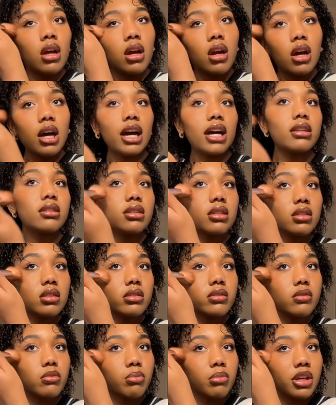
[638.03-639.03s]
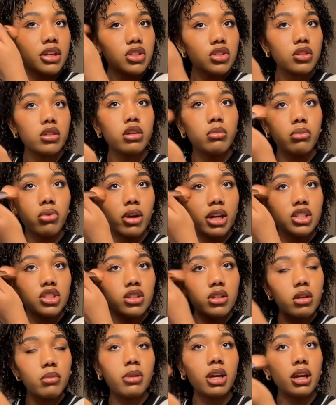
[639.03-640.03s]
I just make sure to brush it
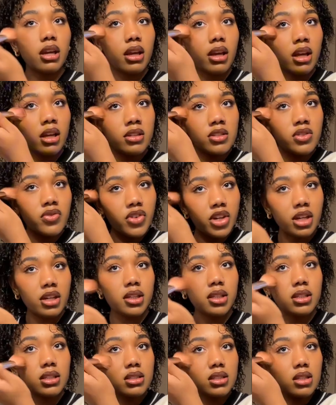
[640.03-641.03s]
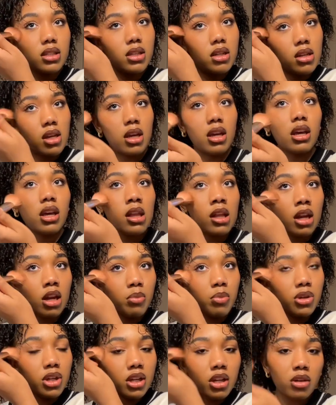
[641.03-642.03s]
on my hands first, then I
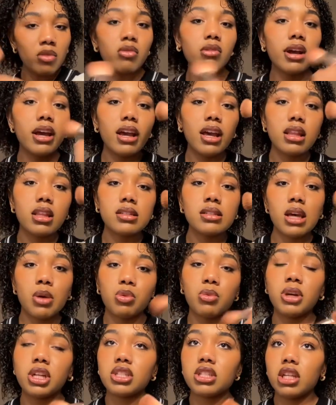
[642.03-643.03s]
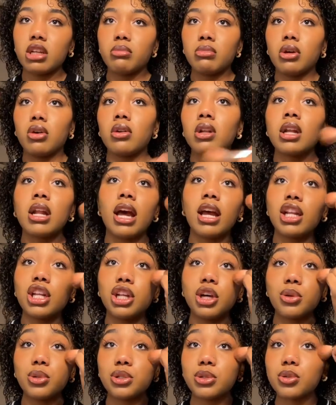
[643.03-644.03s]
put it right at the top of my cheekbone, and I
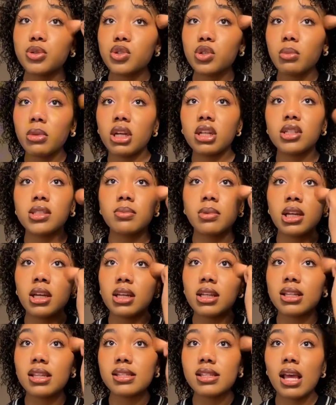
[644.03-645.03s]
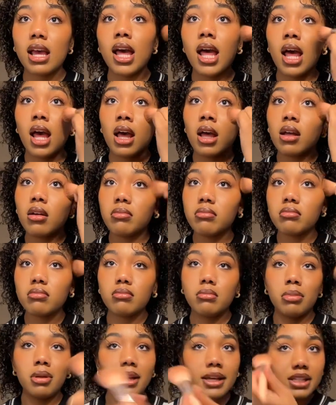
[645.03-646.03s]
don't do too much because
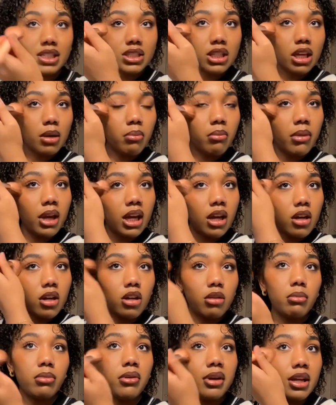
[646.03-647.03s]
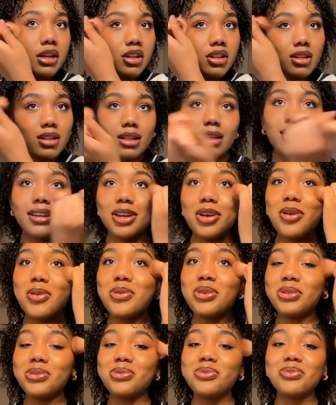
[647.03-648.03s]
blush can make or break your look,
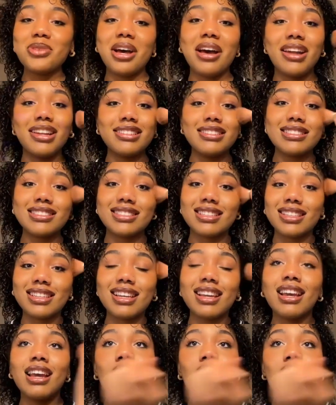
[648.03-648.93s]
honestly.